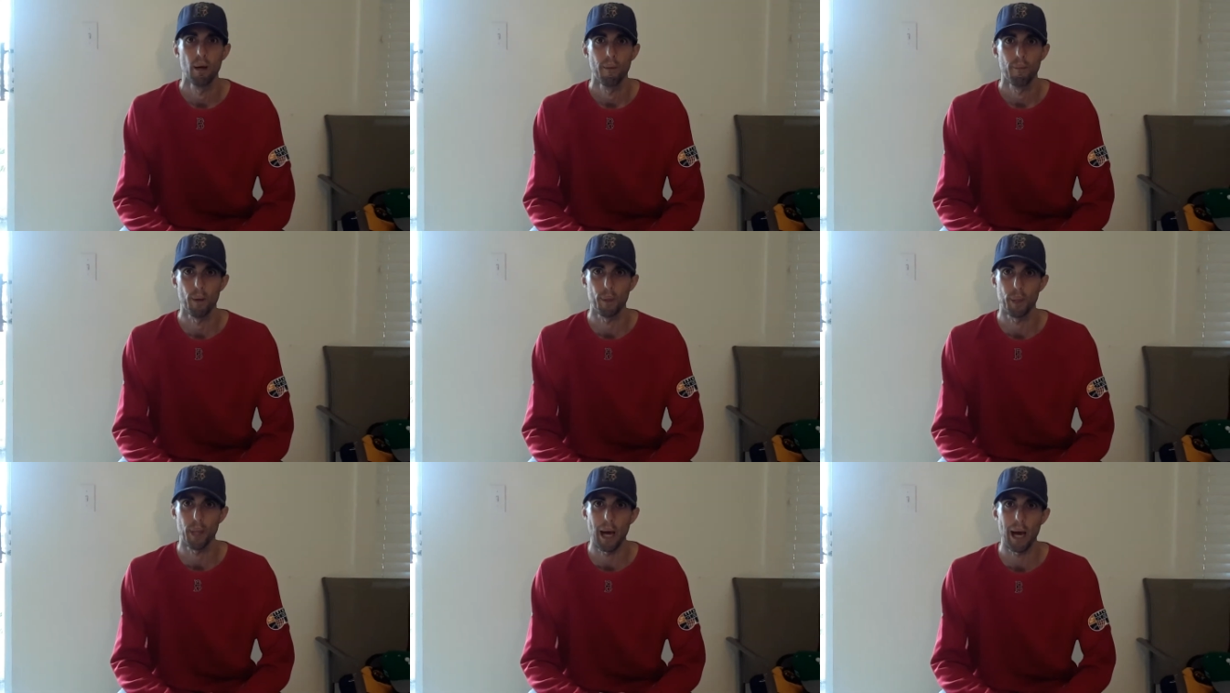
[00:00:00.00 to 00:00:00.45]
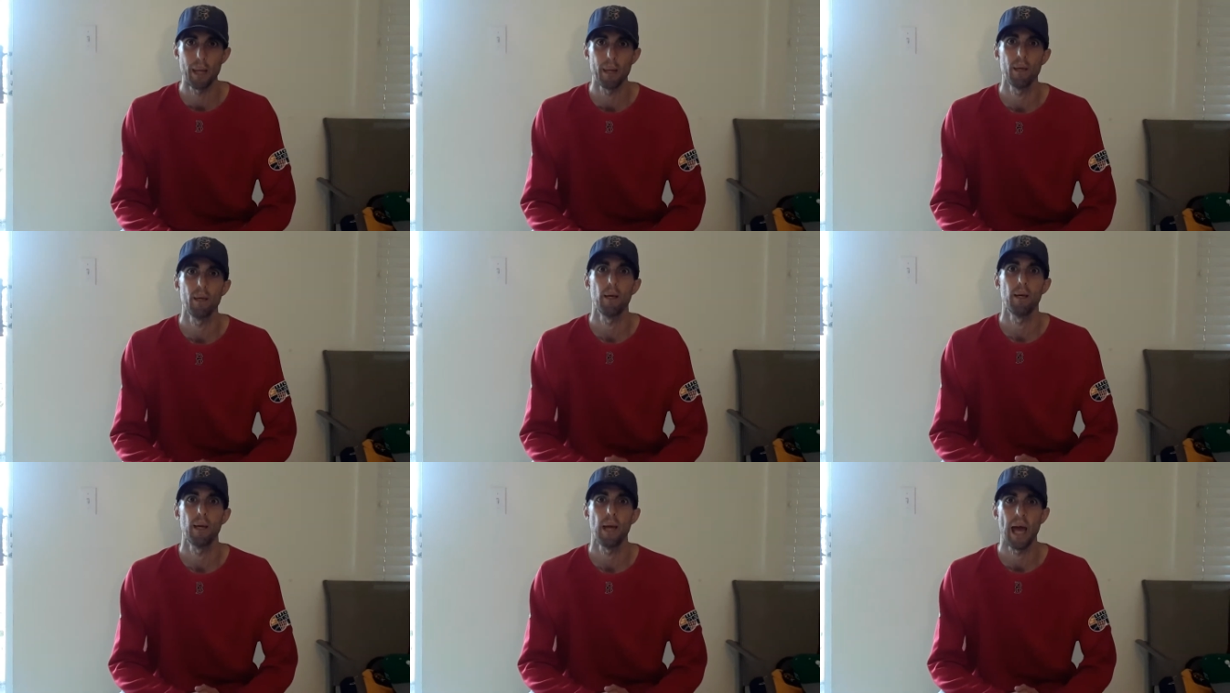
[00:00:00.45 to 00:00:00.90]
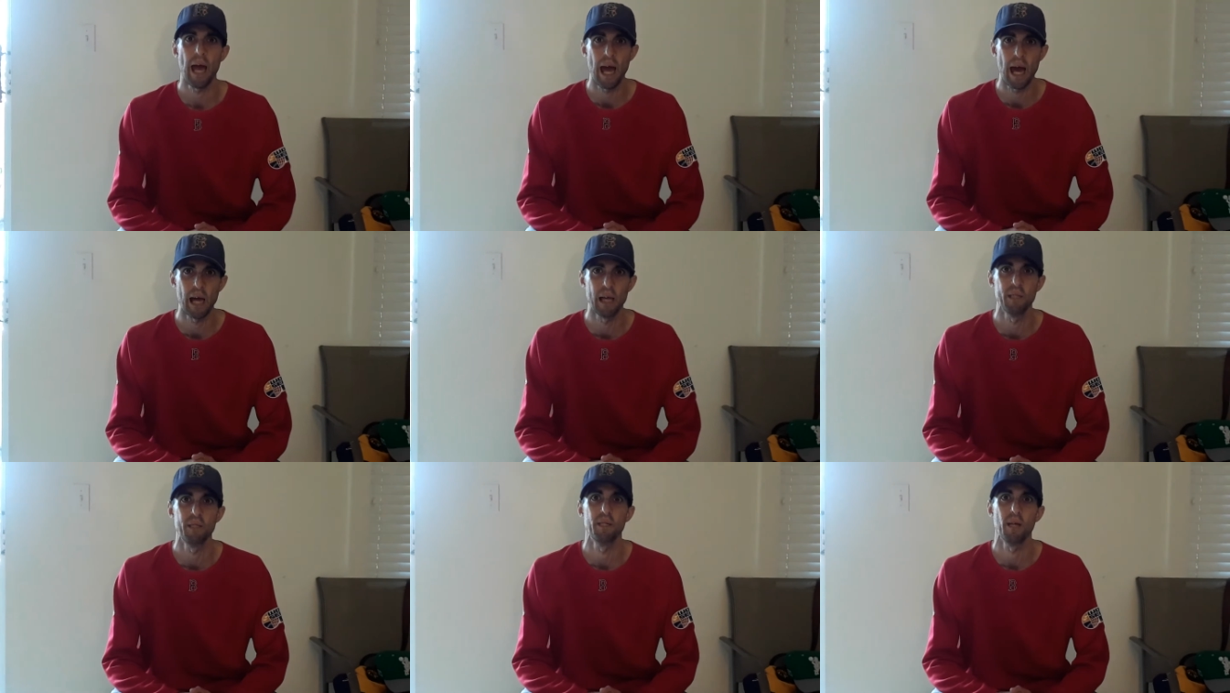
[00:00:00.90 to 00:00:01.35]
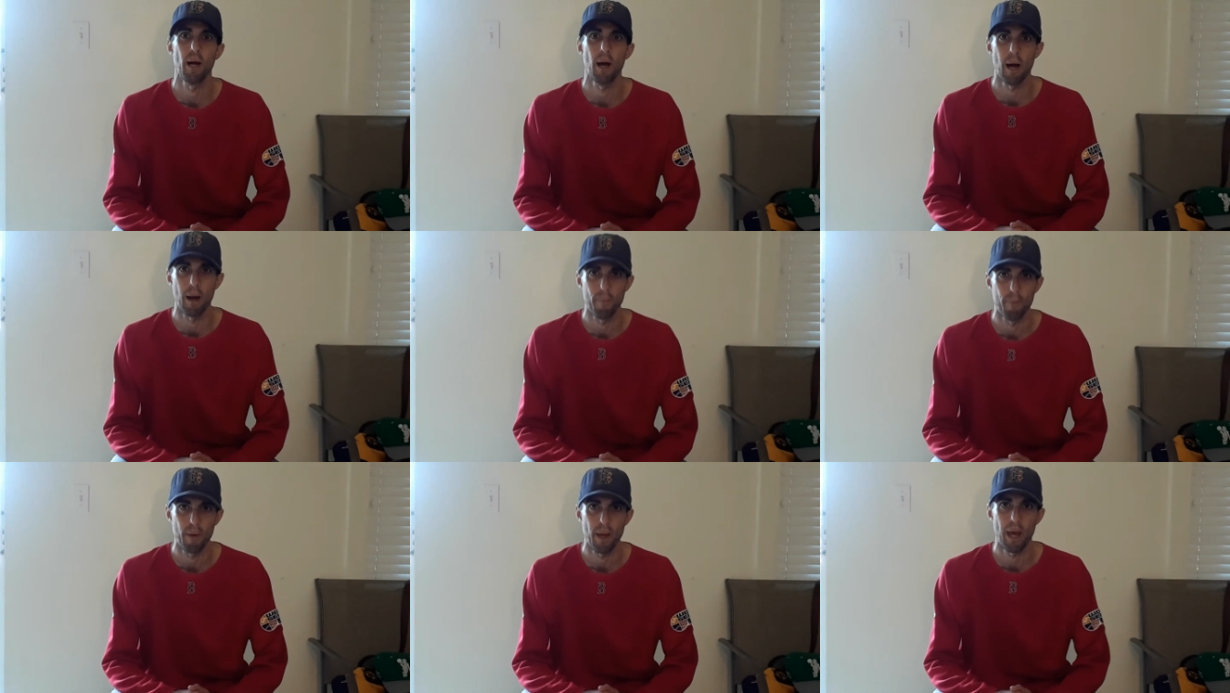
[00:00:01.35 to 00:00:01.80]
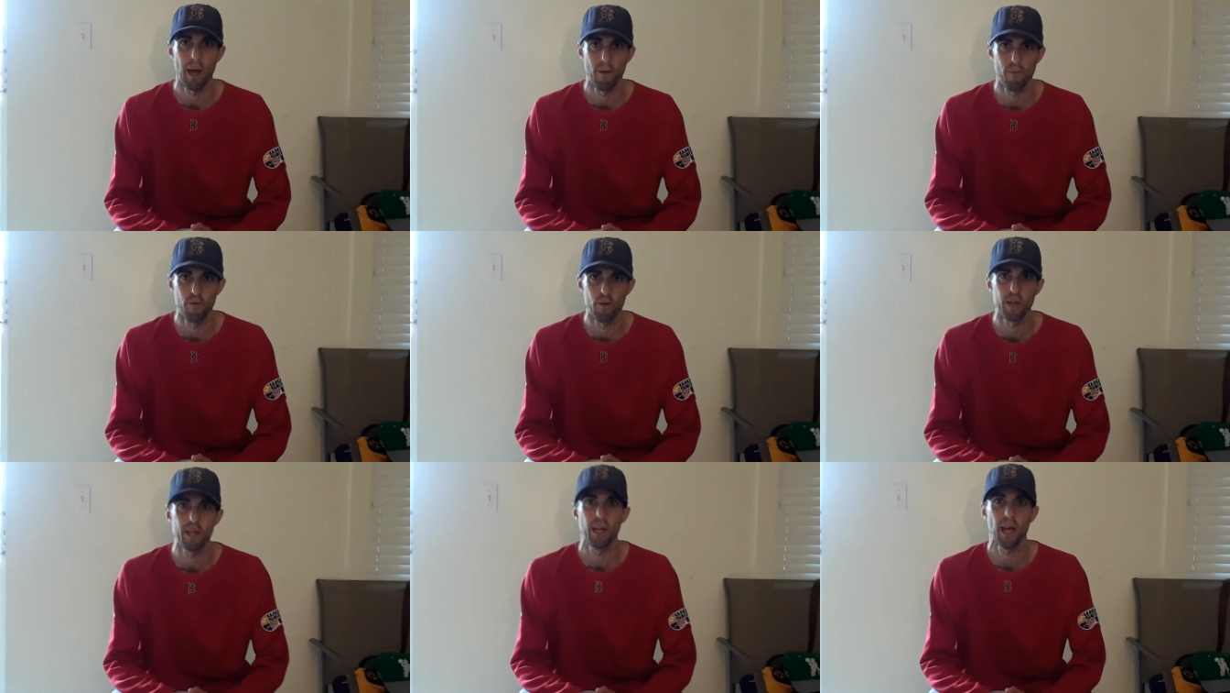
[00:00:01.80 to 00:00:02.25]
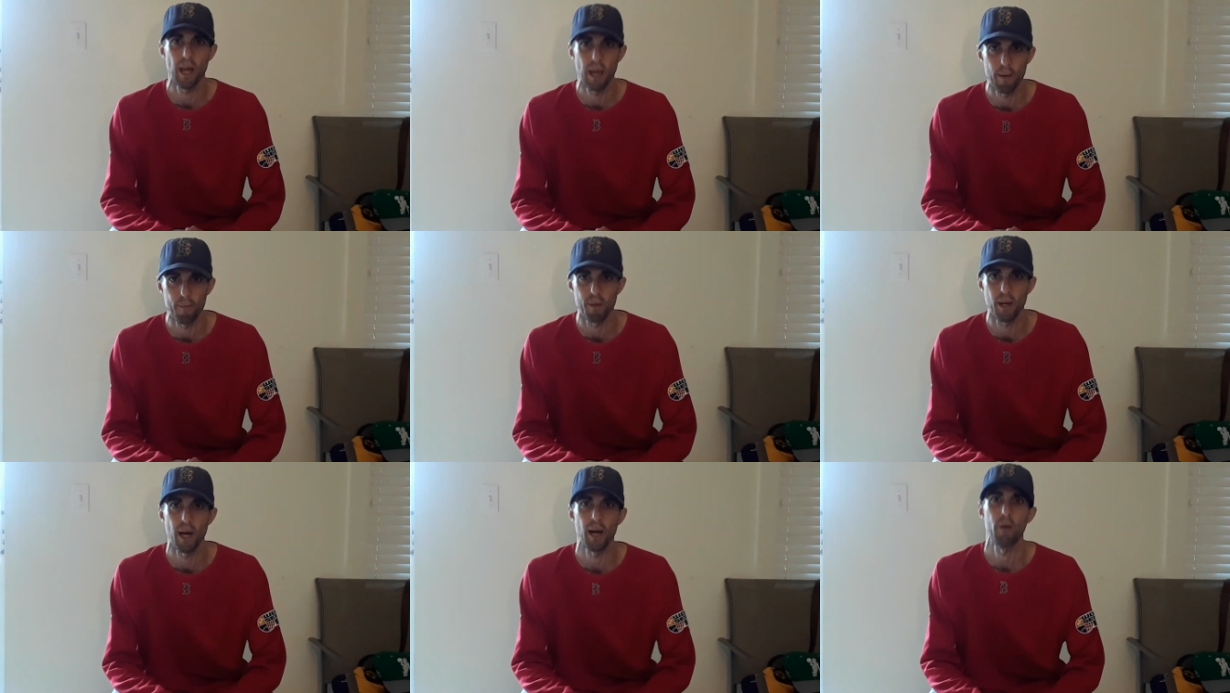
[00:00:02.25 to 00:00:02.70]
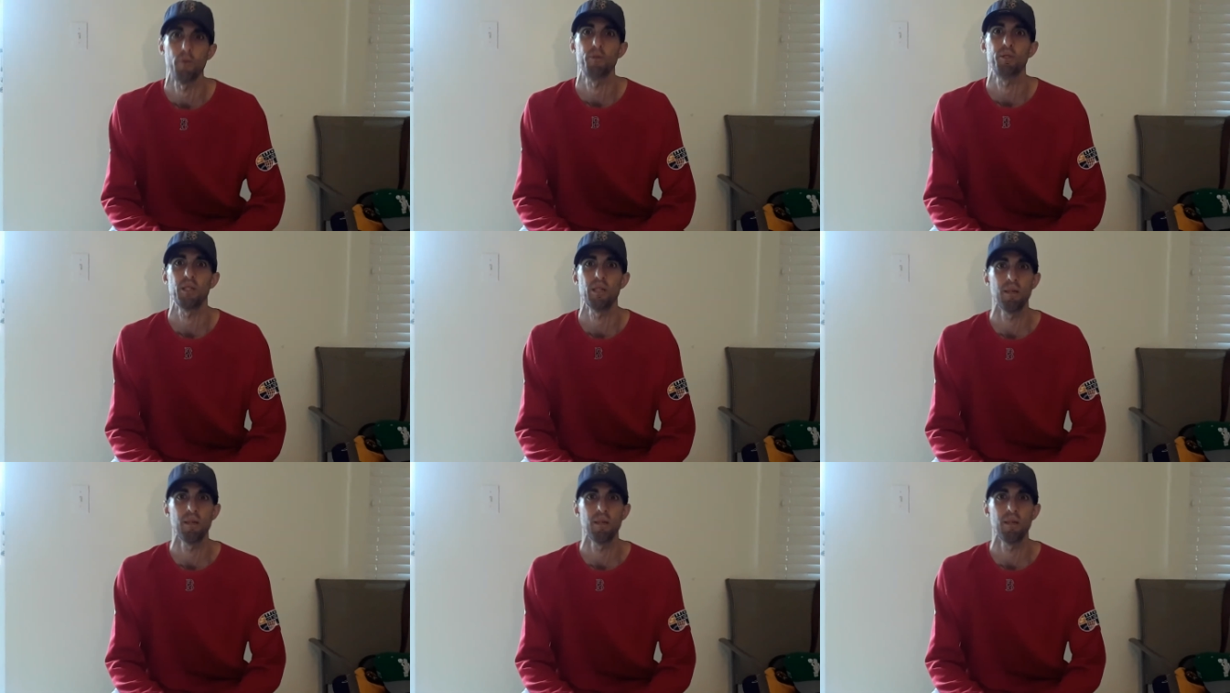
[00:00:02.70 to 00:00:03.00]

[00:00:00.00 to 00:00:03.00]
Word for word: But that adds up. Every game counts.